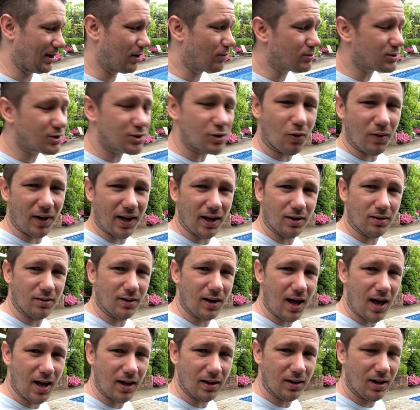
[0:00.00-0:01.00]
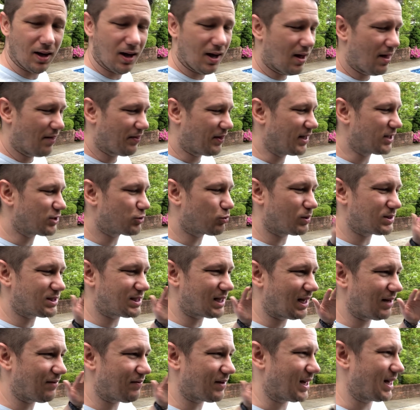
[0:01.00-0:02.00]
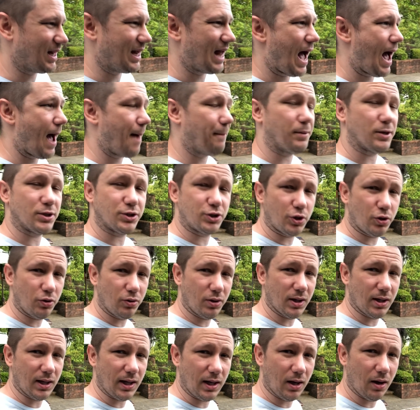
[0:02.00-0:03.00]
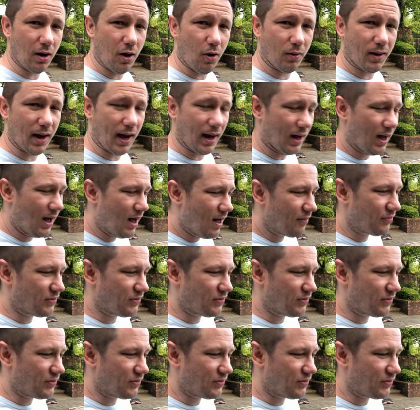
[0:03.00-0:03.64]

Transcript: There was no internet. This wasn't even an opportunity, okay?